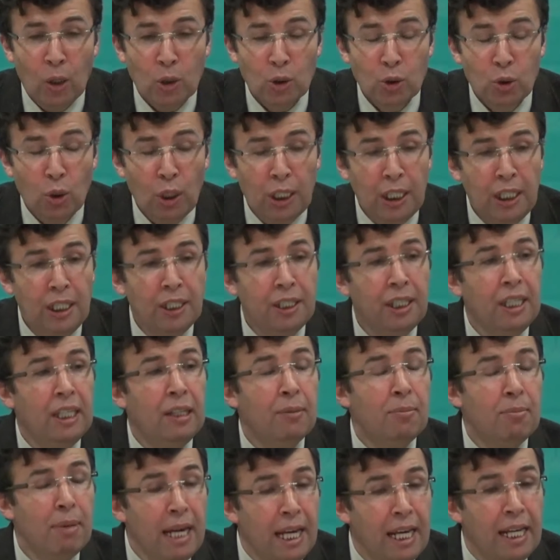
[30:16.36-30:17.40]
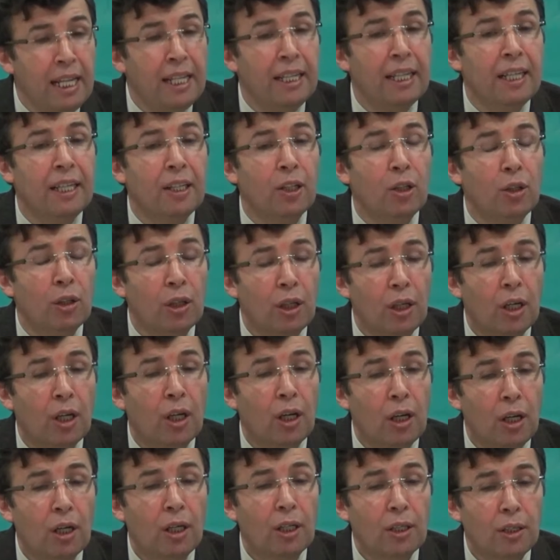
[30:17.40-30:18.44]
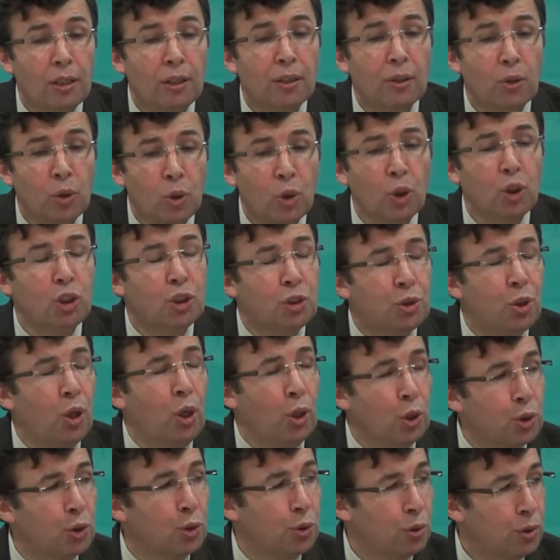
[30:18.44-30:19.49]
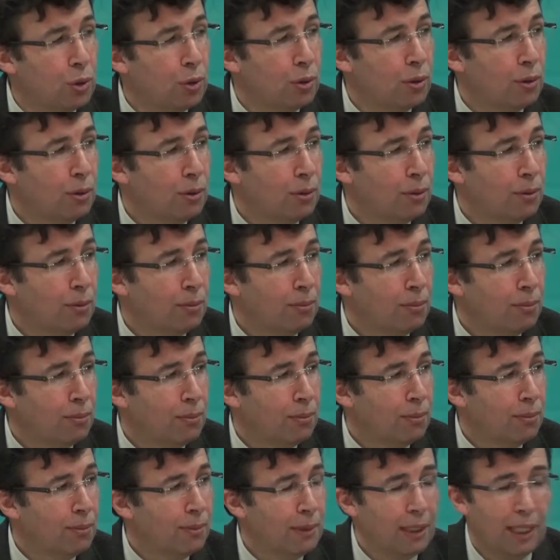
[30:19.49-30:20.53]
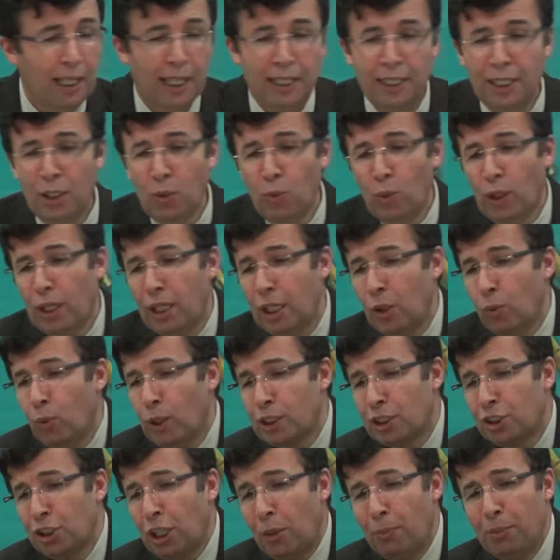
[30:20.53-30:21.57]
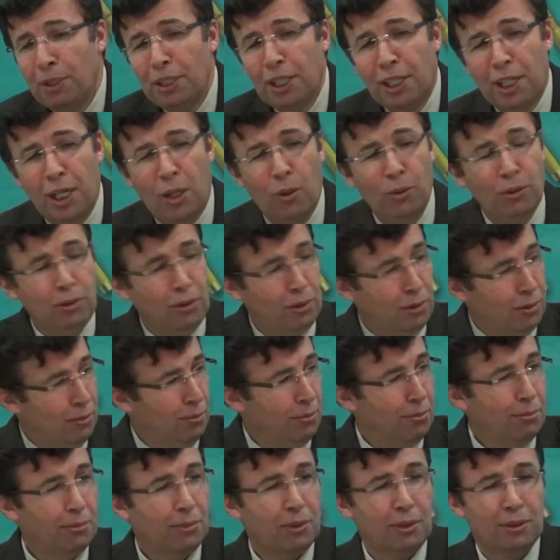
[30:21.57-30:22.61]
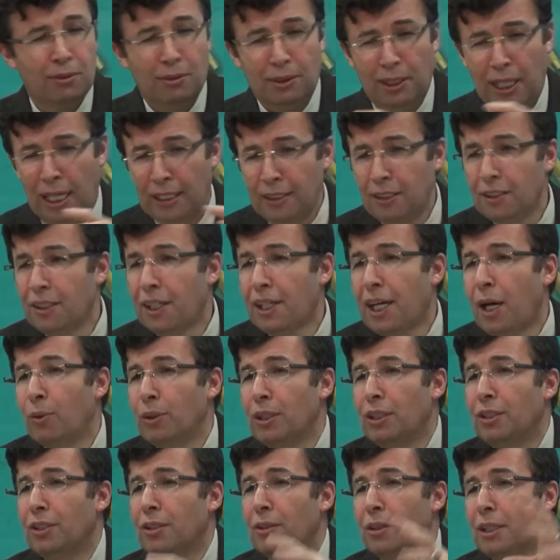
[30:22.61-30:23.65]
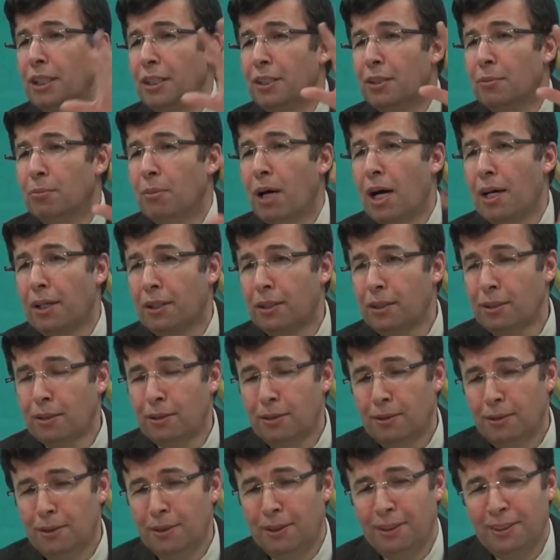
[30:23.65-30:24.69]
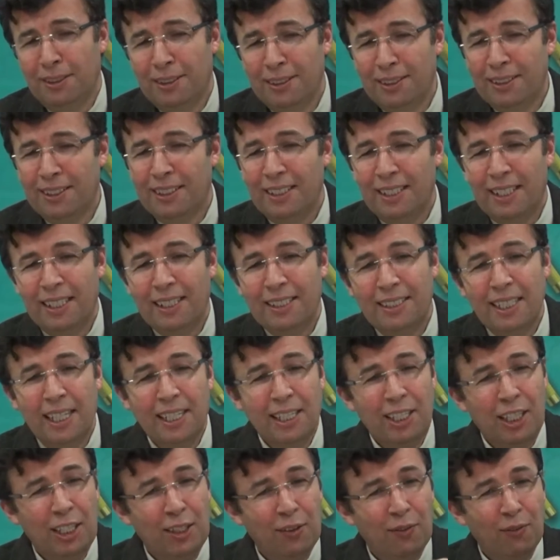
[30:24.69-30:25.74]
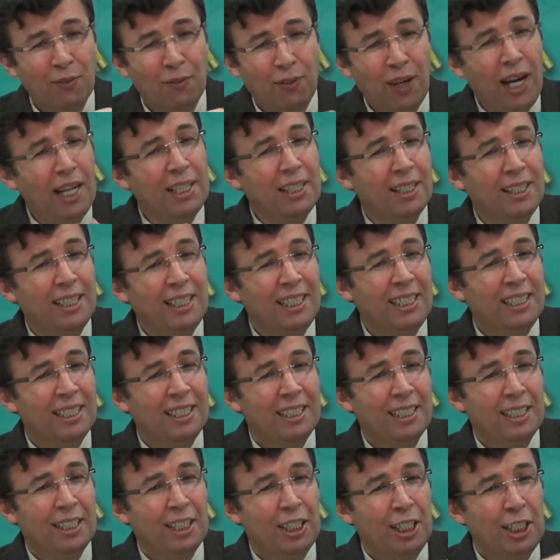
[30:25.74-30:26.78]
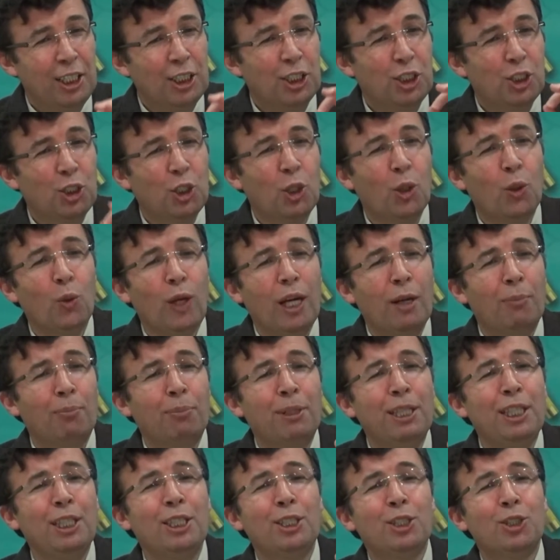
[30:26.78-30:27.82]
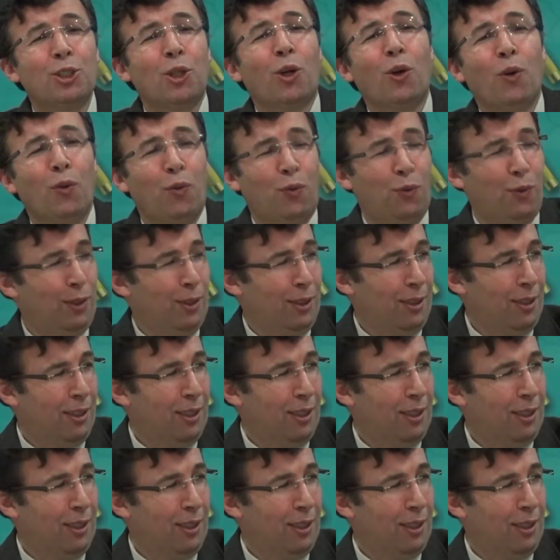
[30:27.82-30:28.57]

So he really made a good search, and he was shopping around, hanging around in the market. Then finally he saw a piece of